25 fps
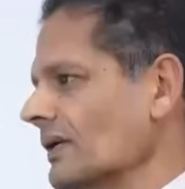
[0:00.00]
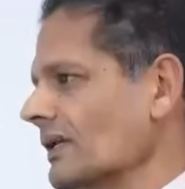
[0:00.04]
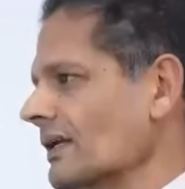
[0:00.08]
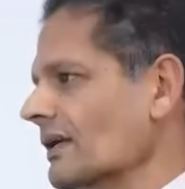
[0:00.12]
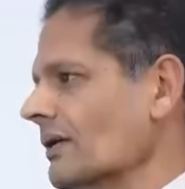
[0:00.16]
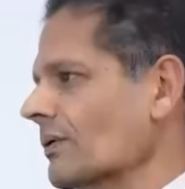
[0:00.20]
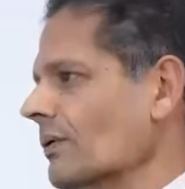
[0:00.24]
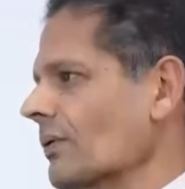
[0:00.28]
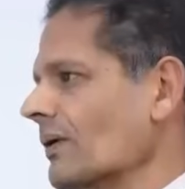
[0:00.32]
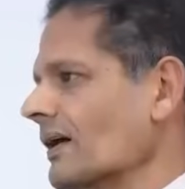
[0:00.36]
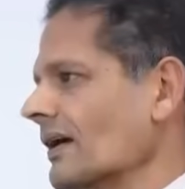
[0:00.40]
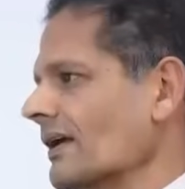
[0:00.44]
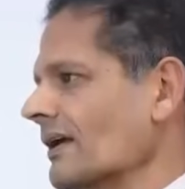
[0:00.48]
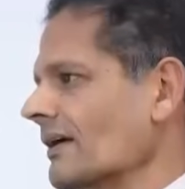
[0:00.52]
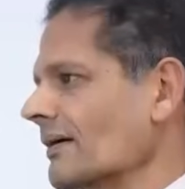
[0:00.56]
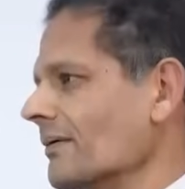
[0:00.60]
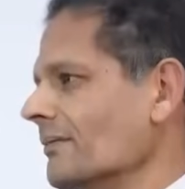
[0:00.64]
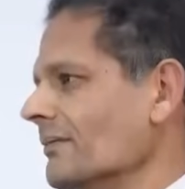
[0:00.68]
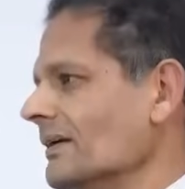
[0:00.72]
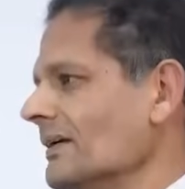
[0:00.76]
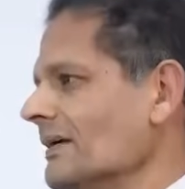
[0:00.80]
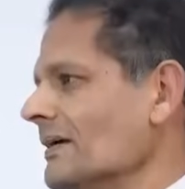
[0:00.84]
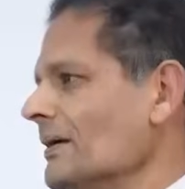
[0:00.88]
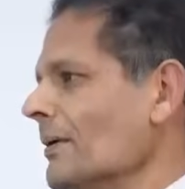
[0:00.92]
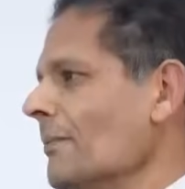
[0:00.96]
We
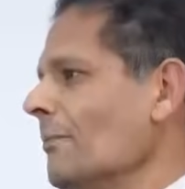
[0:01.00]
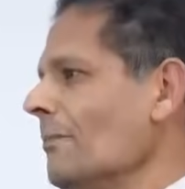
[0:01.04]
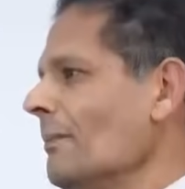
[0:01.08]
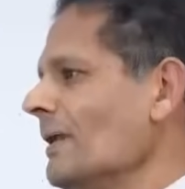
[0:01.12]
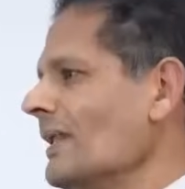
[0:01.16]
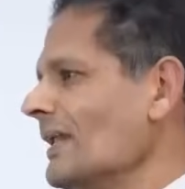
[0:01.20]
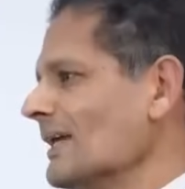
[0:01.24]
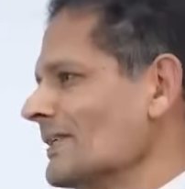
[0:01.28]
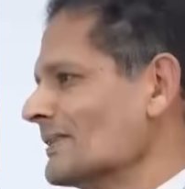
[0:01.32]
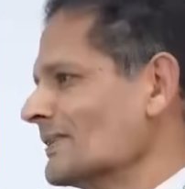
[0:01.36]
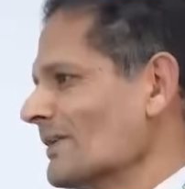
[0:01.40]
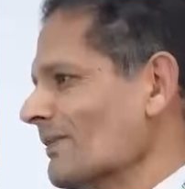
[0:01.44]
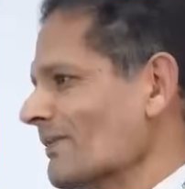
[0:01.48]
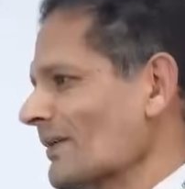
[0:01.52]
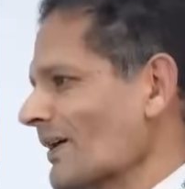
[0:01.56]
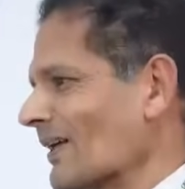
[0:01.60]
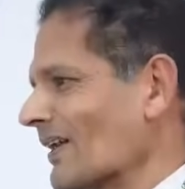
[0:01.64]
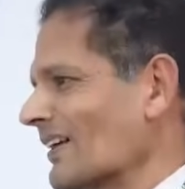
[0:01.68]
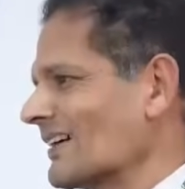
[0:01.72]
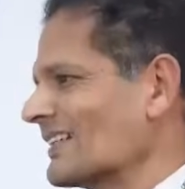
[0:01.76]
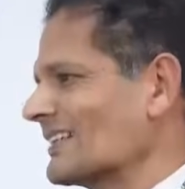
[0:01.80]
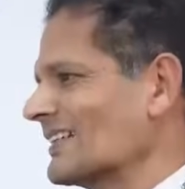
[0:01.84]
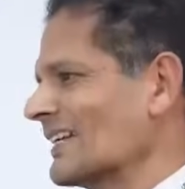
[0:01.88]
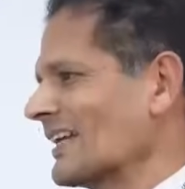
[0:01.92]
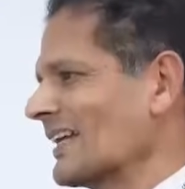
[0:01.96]
require millions of
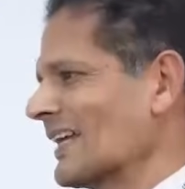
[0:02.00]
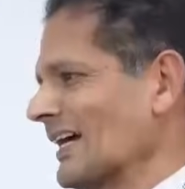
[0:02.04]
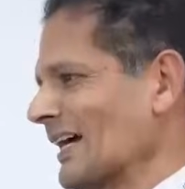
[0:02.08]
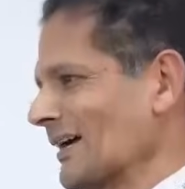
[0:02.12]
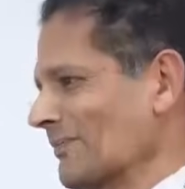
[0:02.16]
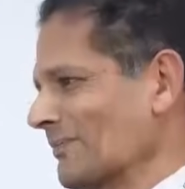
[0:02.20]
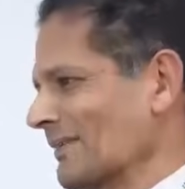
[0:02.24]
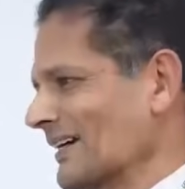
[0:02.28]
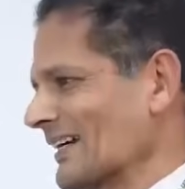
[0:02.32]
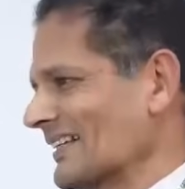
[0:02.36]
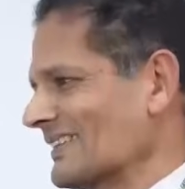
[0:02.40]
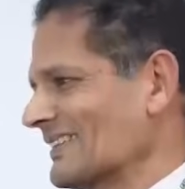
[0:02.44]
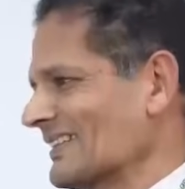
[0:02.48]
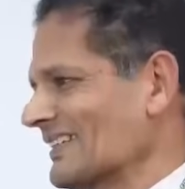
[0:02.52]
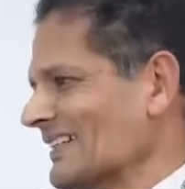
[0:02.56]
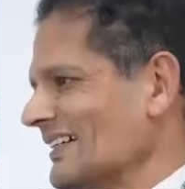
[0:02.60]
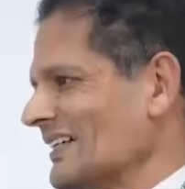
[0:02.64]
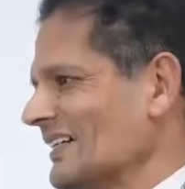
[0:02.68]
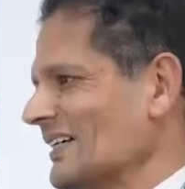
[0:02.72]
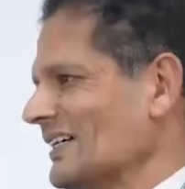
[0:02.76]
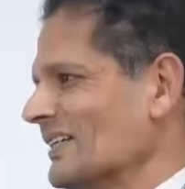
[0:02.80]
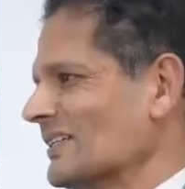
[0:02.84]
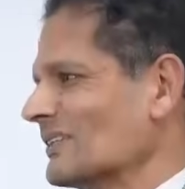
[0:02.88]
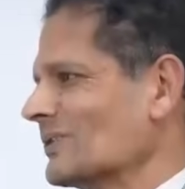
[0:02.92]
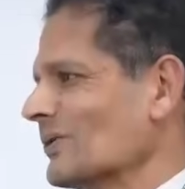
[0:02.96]
dollars in capex.
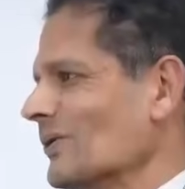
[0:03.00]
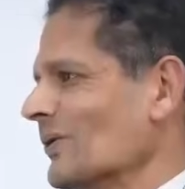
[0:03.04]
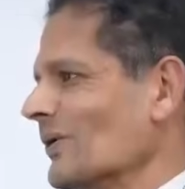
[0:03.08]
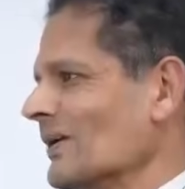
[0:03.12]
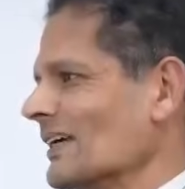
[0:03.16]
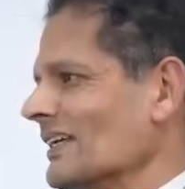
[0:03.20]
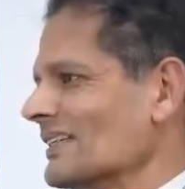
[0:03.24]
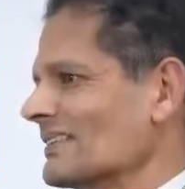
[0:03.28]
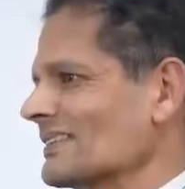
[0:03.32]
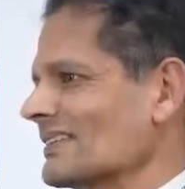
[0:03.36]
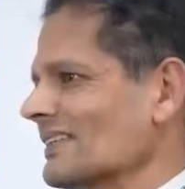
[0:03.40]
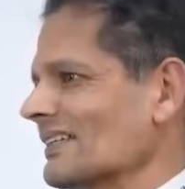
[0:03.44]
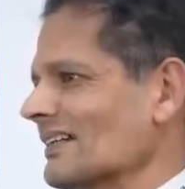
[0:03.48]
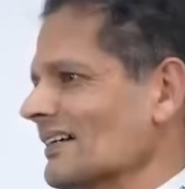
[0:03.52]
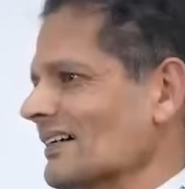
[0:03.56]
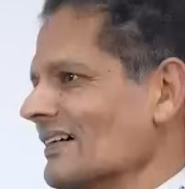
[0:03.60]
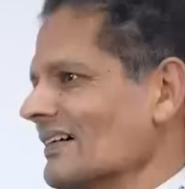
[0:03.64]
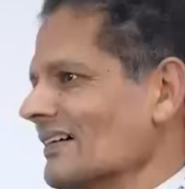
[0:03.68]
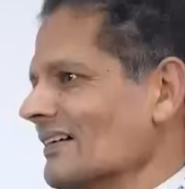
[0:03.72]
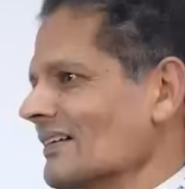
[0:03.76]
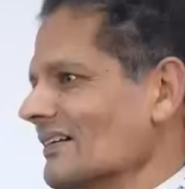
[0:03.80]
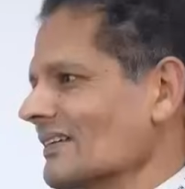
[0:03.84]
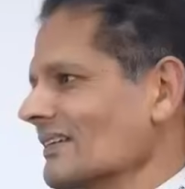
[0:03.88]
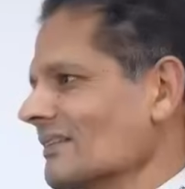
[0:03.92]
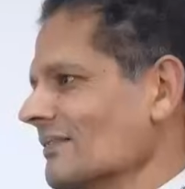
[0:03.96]
So it's
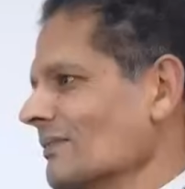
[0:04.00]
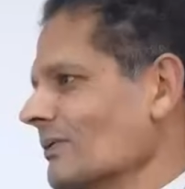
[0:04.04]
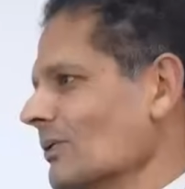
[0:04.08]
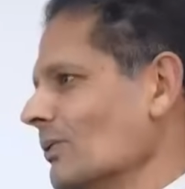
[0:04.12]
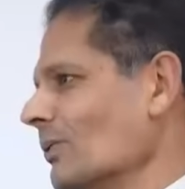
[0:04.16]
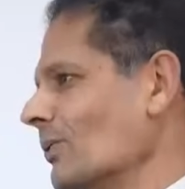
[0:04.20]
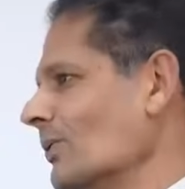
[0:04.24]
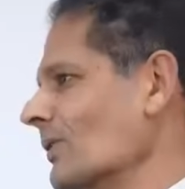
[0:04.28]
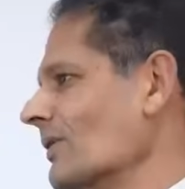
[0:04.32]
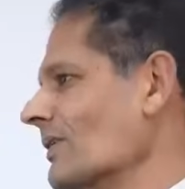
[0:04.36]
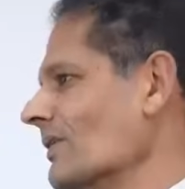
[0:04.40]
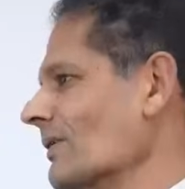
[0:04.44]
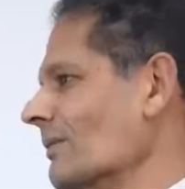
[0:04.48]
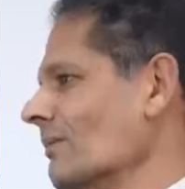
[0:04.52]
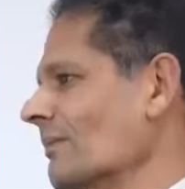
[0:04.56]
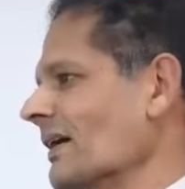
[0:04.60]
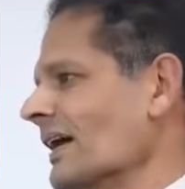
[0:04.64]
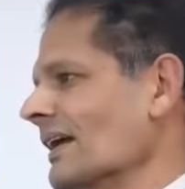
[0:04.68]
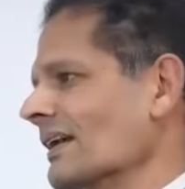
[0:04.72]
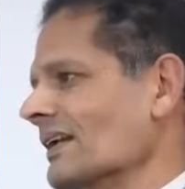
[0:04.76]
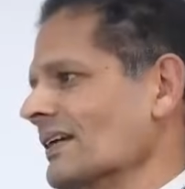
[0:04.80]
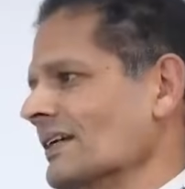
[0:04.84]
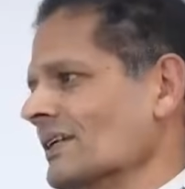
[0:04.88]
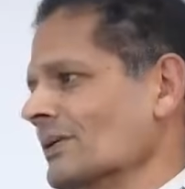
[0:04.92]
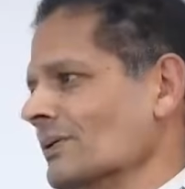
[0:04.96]
uh, order of
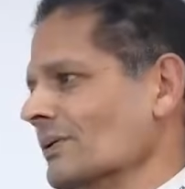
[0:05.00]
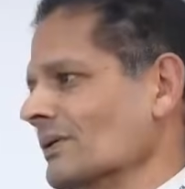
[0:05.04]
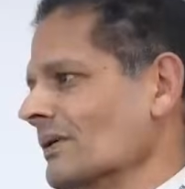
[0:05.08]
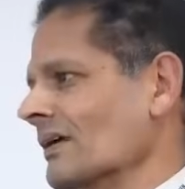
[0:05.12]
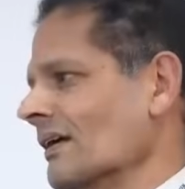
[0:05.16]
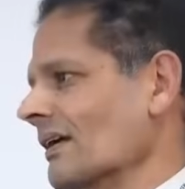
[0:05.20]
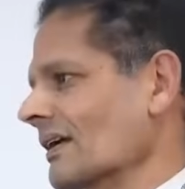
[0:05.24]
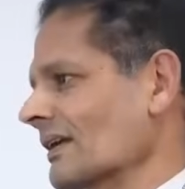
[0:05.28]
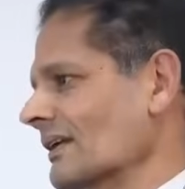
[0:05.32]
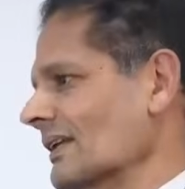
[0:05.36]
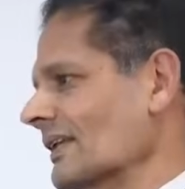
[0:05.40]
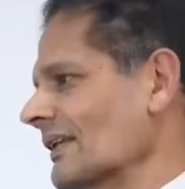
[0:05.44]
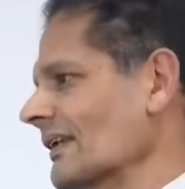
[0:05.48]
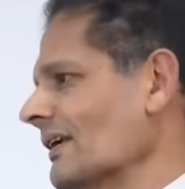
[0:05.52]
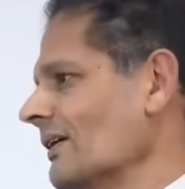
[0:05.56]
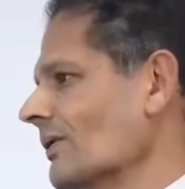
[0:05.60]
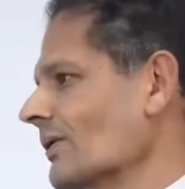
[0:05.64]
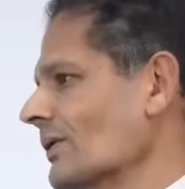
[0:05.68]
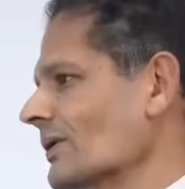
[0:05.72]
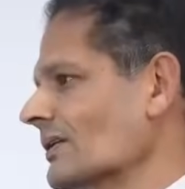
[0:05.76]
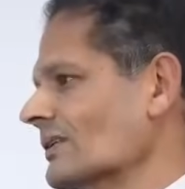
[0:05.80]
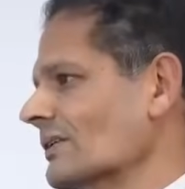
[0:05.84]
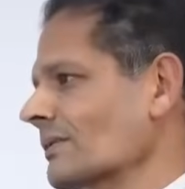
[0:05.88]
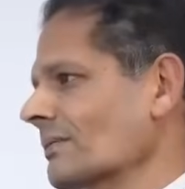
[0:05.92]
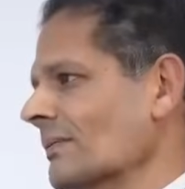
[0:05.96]
magnitude, uh, three
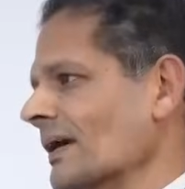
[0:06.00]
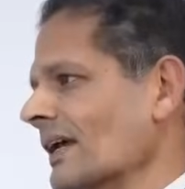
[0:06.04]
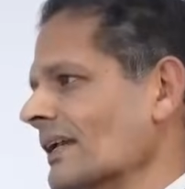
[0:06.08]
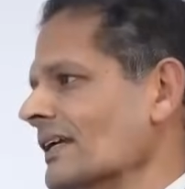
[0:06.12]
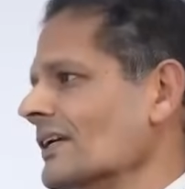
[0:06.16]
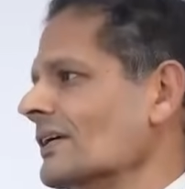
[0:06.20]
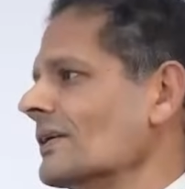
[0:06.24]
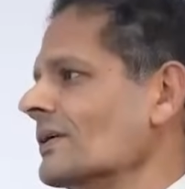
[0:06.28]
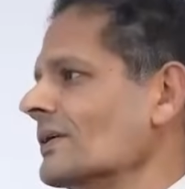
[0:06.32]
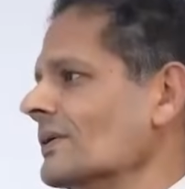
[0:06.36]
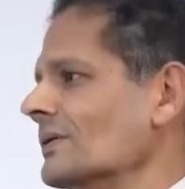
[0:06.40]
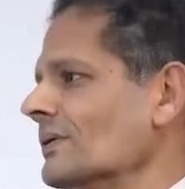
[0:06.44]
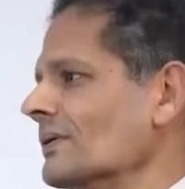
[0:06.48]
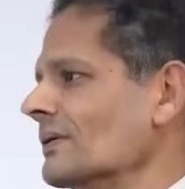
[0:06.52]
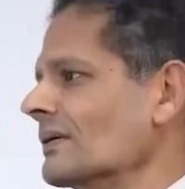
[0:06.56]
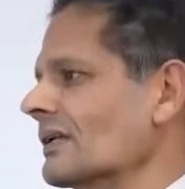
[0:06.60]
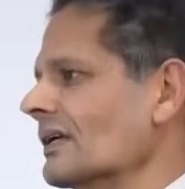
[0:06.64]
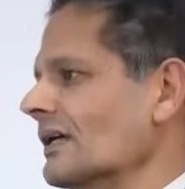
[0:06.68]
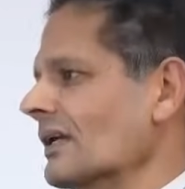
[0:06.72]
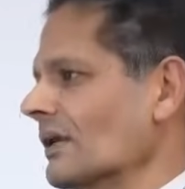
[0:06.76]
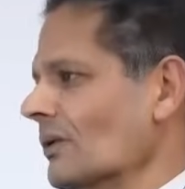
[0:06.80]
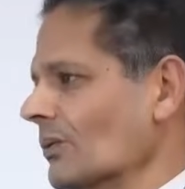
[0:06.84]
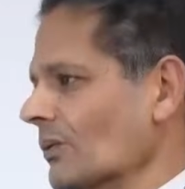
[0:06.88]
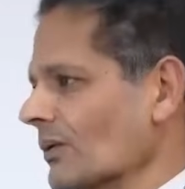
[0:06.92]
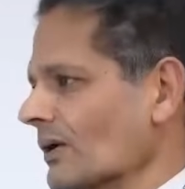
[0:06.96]
orders of magnitude
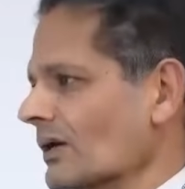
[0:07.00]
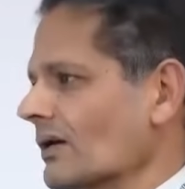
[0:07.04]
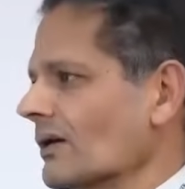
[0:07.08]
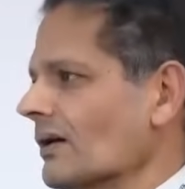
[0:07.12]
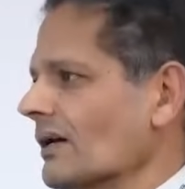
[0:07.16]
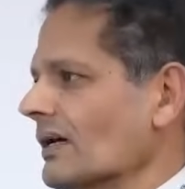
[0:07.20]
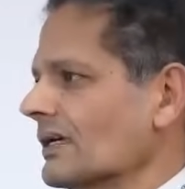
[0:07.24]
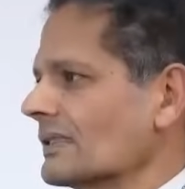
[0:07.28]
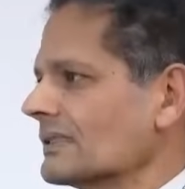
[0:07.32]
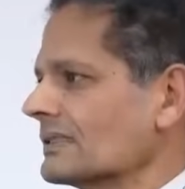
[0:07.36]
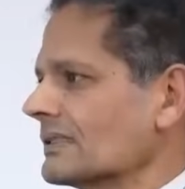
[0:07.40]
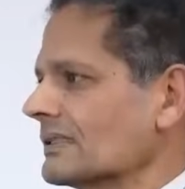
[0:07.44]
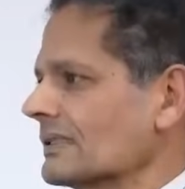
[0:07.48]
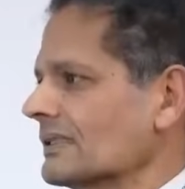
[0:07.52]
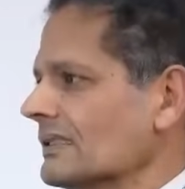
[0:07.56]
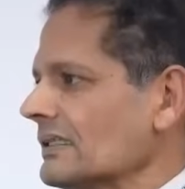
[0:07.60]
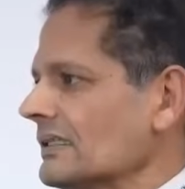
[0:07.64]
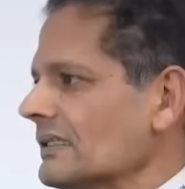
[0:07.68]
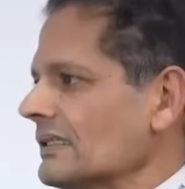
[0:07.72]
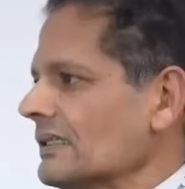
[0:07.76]
uh, lower cost.